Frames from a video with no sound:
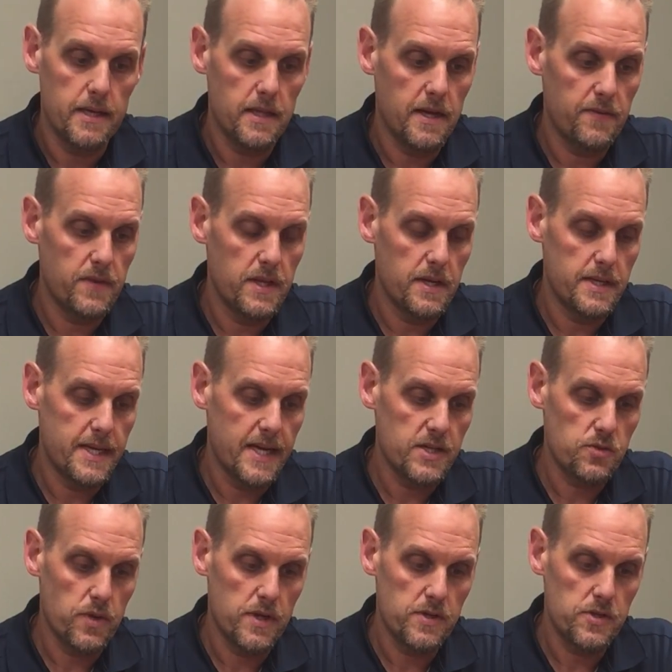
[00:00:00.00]
Love the
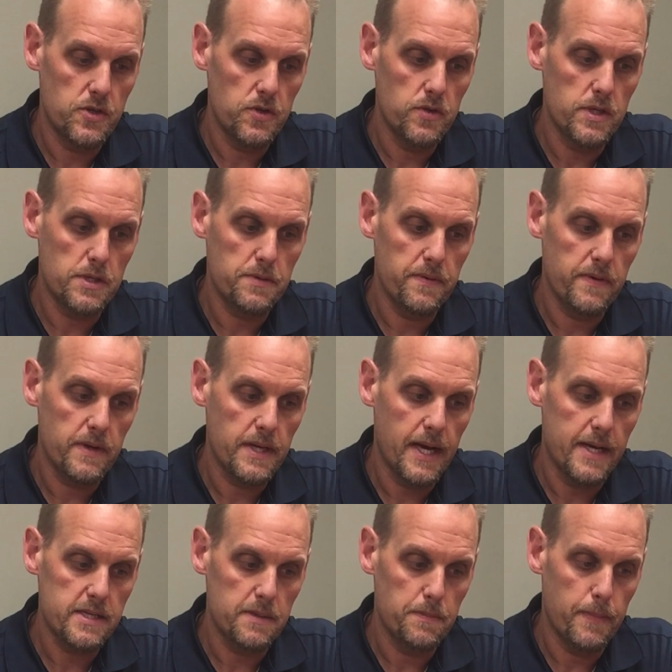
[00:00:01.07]
test run shoe. This
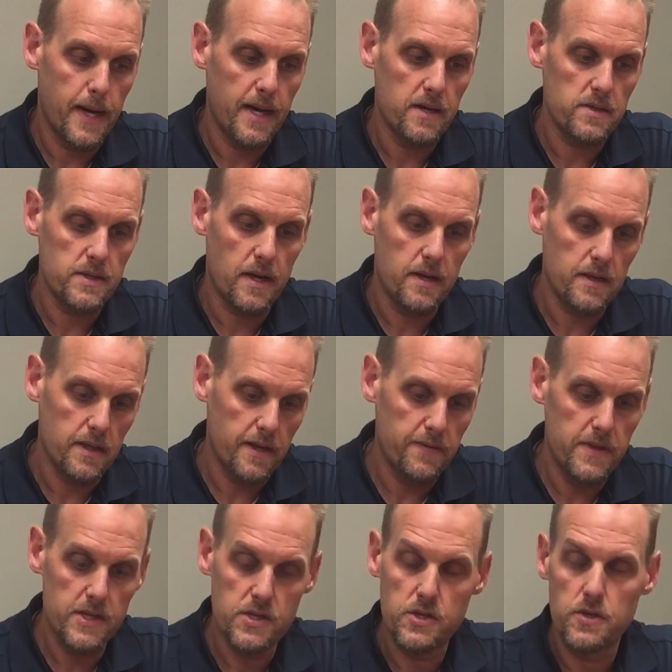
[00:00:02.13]
got some miles on it.
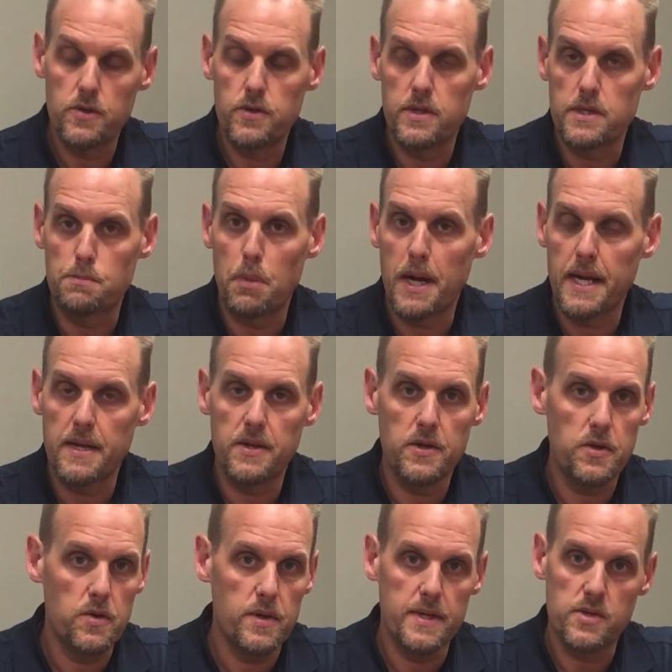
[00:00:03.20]
Love this shoe. That's brand
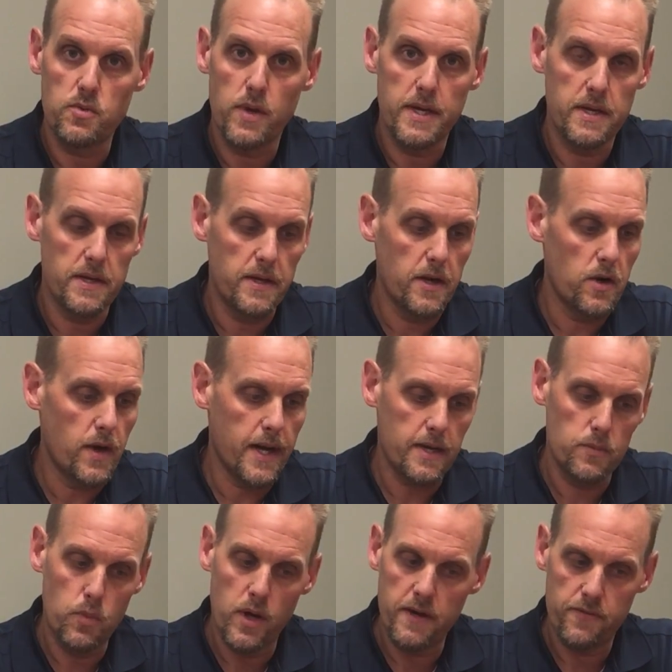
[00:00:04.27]
new. It's ready to go. I
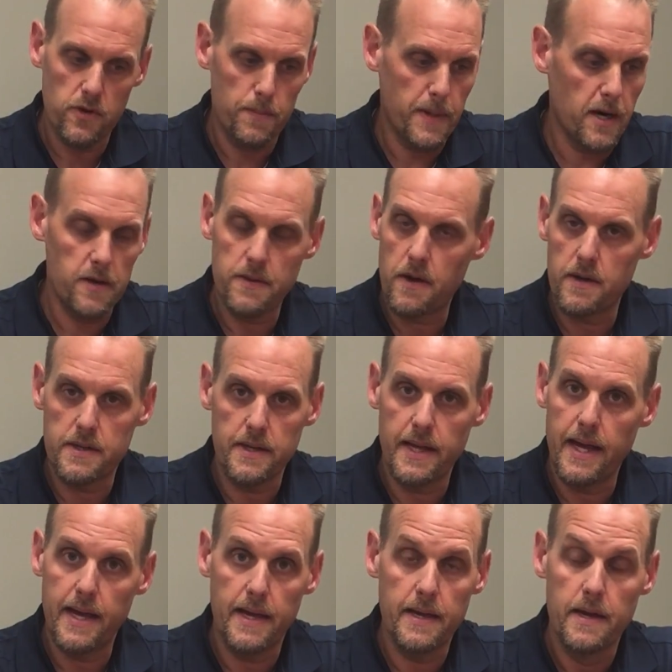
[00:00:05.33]
could wear it for a marathon
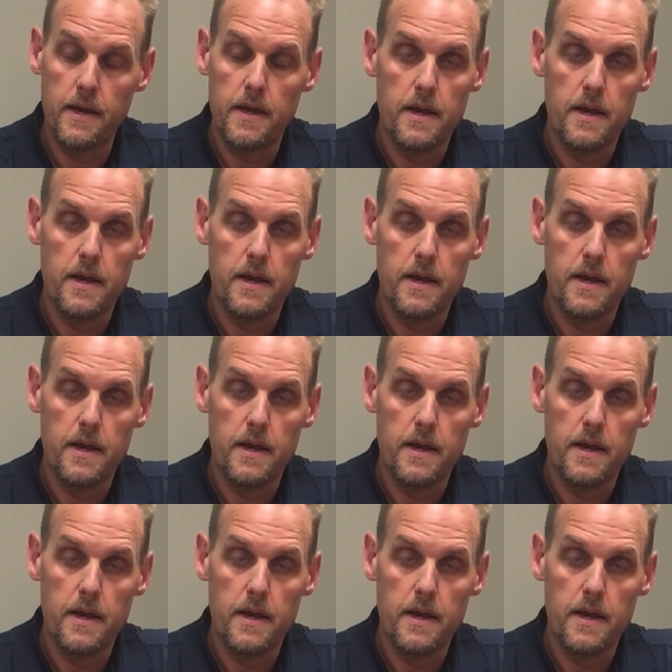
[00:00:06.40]
today.